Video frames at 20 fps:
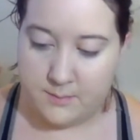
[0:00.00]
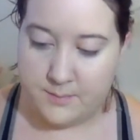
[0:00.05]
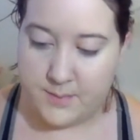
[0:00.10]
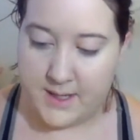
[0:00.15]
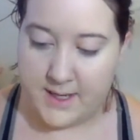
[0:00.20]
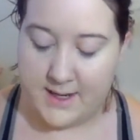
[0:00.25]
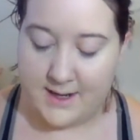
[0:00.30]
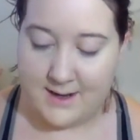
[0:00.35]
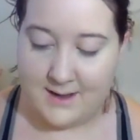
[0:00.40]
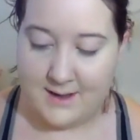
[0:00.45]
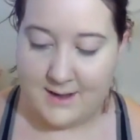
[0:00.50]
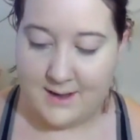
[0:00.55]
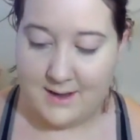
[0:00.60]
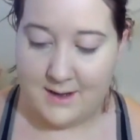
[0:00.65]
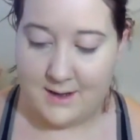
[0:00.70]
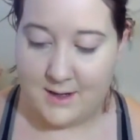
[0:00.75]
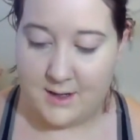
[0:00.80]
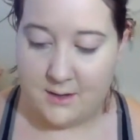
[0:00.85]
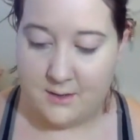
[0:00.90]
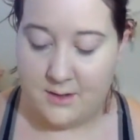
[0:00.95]
But
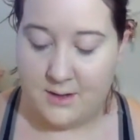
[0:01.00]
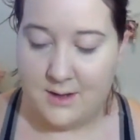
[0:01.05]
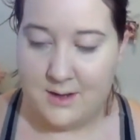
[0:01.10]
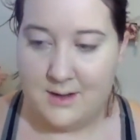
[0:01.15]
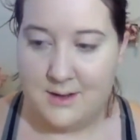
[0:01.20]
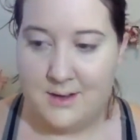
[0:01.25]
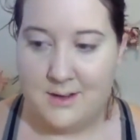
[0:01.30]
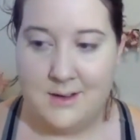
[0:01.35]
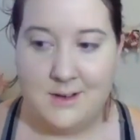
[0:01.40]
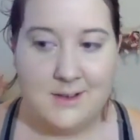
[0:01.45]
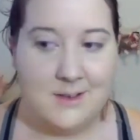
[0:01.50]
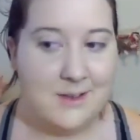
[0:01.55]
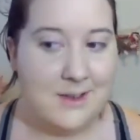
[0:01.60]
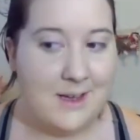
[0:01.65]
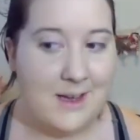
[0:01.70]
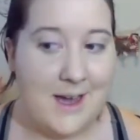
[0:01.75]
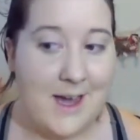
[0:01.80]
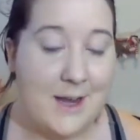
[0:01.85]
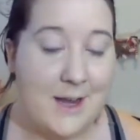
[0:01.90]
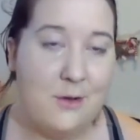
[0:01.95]

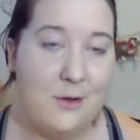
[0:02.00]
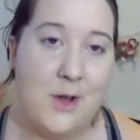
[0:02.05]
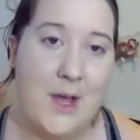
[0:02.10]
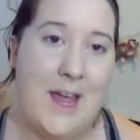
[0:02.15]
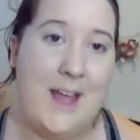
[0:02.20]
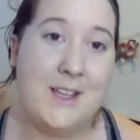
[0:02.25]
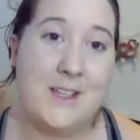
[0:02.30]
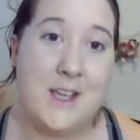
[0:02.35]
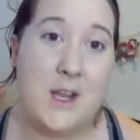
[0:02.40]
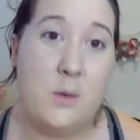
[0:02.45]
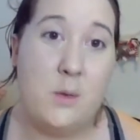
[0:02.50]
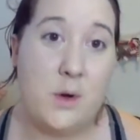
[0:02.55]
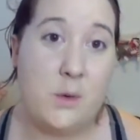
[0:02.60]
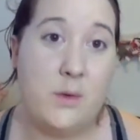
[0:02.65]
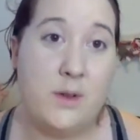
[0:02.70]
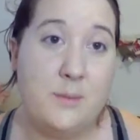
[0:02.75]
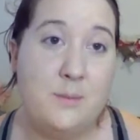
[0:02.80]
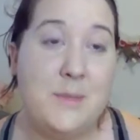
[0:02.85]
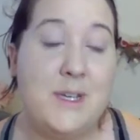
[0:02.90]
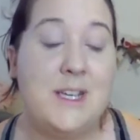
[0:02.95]
I don't know how it's gonna
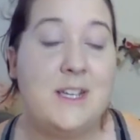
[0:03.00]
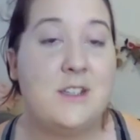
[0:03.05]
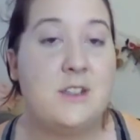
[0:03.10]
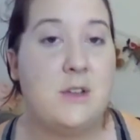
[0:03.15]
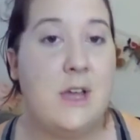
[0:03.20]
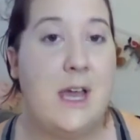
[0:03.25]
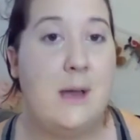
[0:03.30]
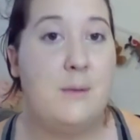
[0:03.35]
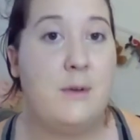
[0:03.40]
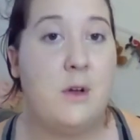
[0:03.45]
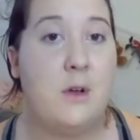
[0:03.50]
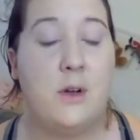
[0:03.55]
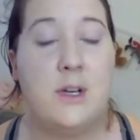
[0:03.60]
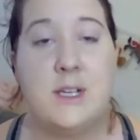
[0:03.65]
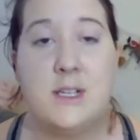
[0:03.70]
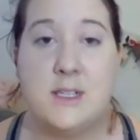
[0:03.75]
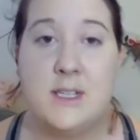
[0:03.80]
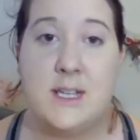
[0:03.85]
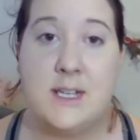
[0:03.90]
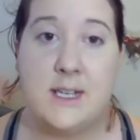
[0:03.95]
work with me, so I'm
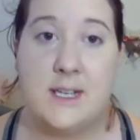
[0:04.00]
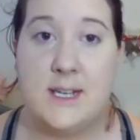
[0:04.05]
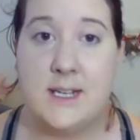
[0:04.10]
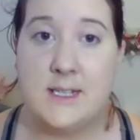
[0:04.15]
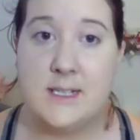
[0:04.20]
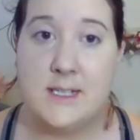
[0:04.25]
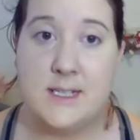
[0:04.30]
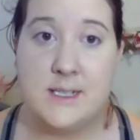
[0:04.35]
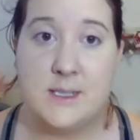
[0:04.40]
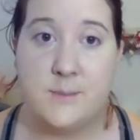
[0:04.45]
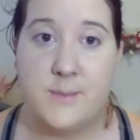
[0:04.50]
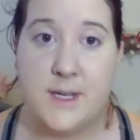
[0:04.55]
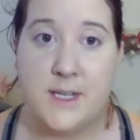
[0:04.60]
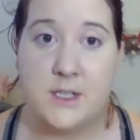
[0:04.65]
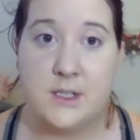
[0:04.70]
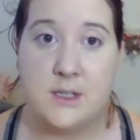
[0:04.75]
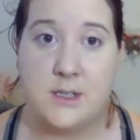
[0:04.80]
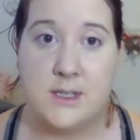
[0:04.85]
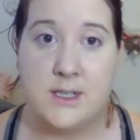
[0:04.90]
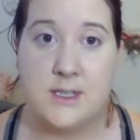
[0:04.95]
going to see an ENT
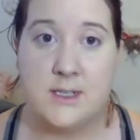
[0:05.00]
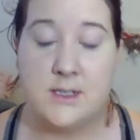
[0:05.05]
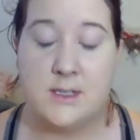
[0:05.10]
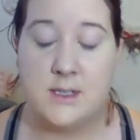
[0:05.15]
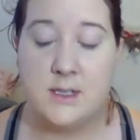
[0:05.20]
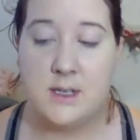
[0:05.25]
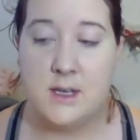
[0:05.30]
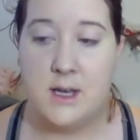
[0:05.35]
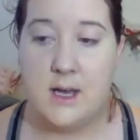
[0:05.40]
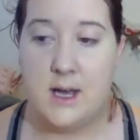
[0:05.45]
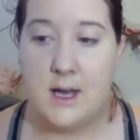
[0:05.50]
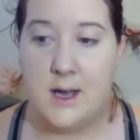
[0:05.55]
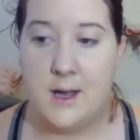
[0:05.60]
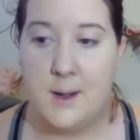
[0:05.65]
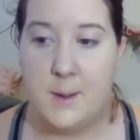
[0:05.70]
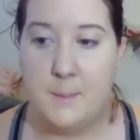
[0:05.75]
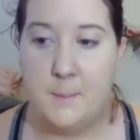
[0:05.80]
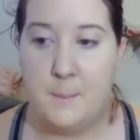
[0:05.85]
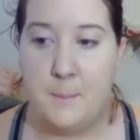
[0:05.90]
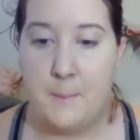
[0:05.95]
specialist
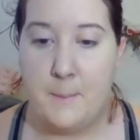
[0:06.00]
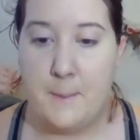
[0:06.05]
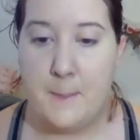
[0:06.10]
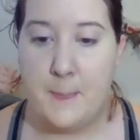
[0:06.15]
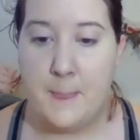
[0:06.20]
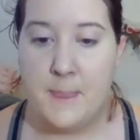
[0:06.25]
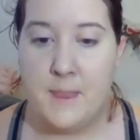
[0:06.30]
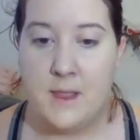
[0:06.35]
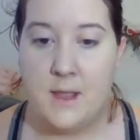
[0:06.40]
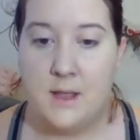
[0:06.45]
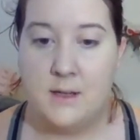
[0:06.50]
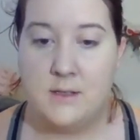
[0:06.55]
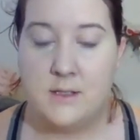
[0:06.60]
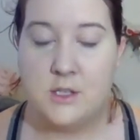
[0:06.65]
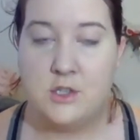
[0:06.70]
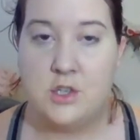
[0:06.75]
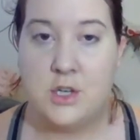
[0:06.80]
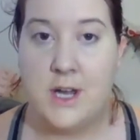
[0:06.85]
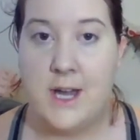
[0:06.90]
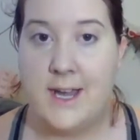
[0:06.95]
to
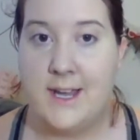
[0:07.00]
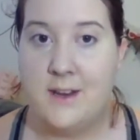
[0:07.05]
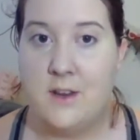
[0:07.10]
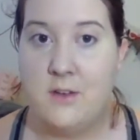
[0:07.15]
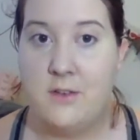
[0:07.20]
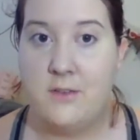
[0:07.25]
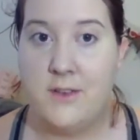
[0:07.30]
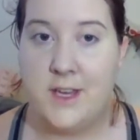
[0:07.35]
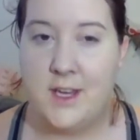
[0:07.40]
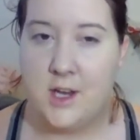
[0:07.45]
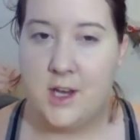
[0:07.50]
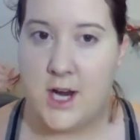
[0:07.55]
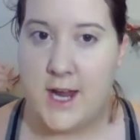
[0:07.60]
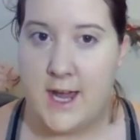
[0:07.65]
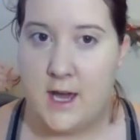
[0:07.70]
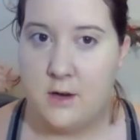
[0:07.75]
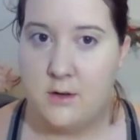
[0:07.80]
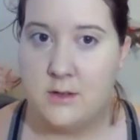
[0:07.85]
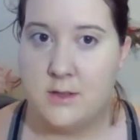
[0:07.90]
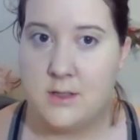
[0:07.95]
try and figure
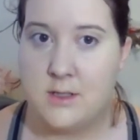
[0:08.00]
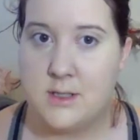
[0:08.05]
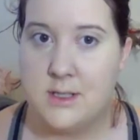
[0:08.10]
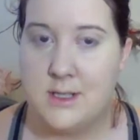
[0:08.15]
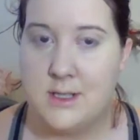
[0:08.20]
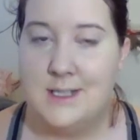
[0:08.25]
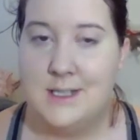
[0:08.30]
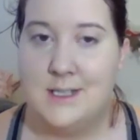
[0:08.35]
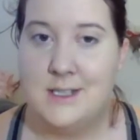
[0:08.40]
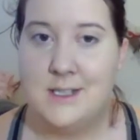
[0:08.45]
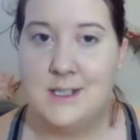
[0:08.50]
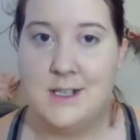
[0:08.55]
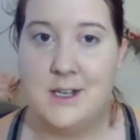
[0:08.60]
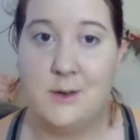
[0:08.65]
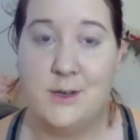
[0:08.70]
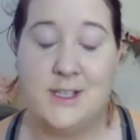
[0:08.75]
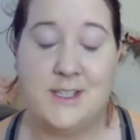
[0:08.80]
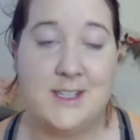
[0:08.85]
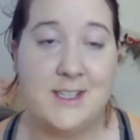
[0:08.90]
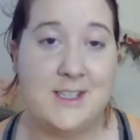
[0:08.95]
out,
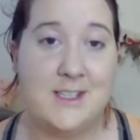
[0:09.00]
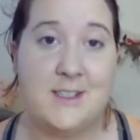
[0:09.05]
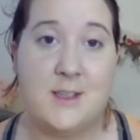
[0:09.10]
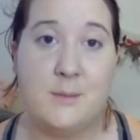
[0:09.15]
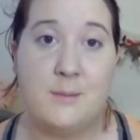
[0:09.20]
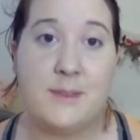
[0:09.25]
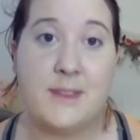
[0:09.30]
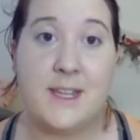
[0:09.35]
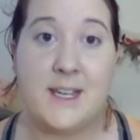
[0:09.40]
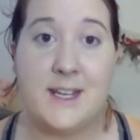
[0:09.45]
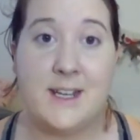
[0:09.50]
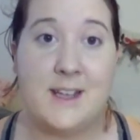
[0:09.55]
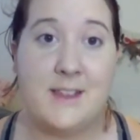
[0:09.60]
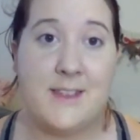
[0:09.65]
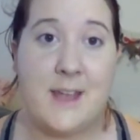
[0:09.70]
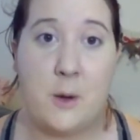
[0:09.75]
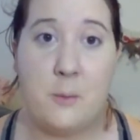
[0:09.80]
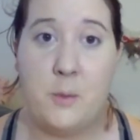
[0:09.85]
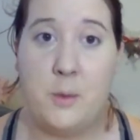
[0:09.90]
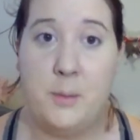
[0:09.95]
is this something
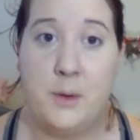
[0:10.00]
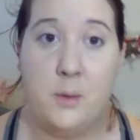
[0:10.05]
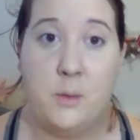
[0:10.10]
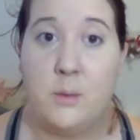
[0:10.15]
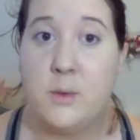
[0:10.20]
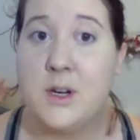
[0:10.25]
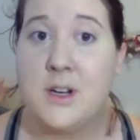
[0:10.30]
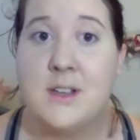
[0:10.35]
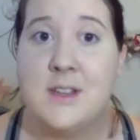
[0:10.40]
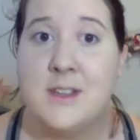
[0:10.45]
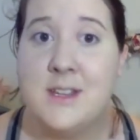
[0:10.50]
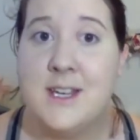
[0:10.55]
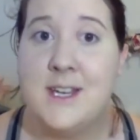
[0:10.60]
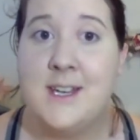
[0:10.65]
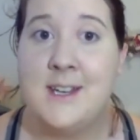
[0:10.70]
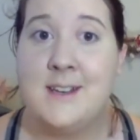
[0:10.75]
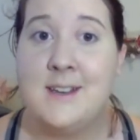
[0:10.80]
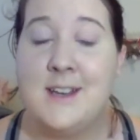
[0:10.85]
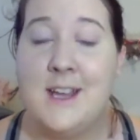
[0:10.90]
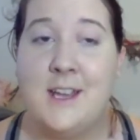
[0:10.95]
that will be worth
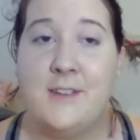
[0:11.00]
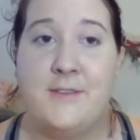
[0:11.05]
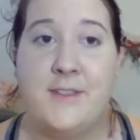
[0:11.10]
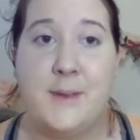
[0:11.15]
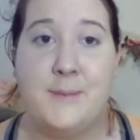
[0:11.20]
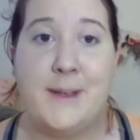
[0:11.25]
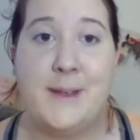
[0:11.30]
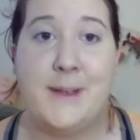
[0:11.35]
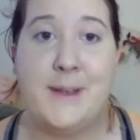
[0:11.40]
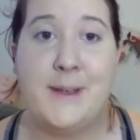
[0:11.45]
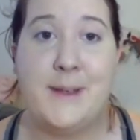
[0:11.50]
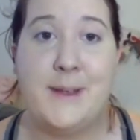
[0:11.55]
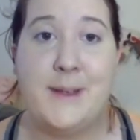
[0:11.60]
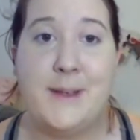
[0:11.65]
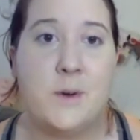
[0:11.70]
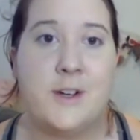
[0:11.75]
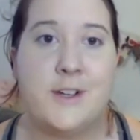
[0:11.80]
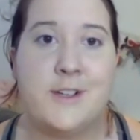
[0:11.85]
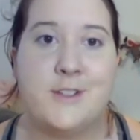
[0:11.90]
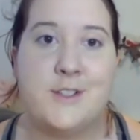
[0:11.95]
it? If it
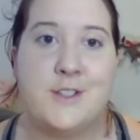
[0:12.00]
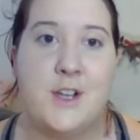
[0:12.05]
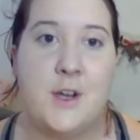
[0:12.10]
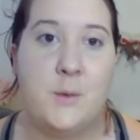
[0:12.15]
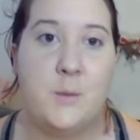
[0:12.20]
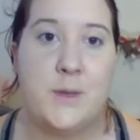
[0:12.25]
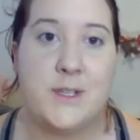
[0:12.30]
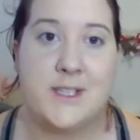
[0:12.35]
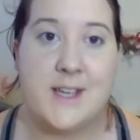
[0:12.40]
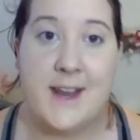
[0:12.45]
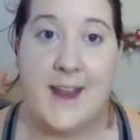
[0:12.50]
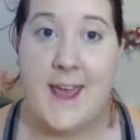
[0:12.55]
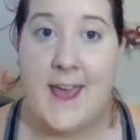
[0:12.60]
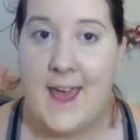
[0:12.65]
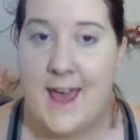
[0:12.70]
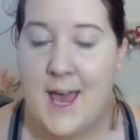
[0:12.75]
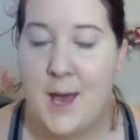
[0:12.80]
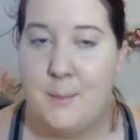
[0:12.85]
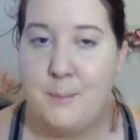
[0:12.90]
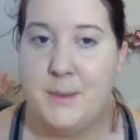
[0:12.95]
makes it worse, what's
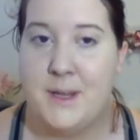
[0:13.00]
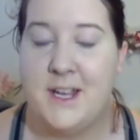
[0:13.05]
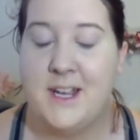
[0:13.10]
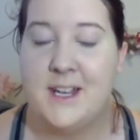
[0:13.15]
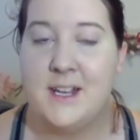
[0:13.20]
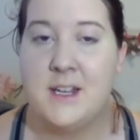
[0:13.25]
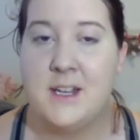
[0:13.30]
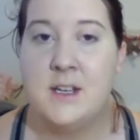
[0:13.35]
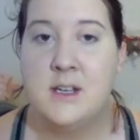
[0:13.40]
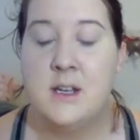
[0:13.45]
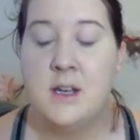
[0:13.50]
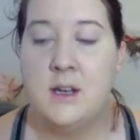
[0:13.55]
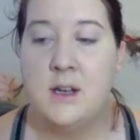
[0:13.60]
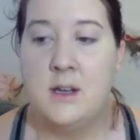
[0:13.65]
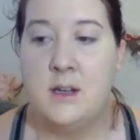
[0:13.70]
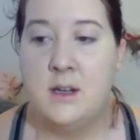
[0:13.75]
gonna happen?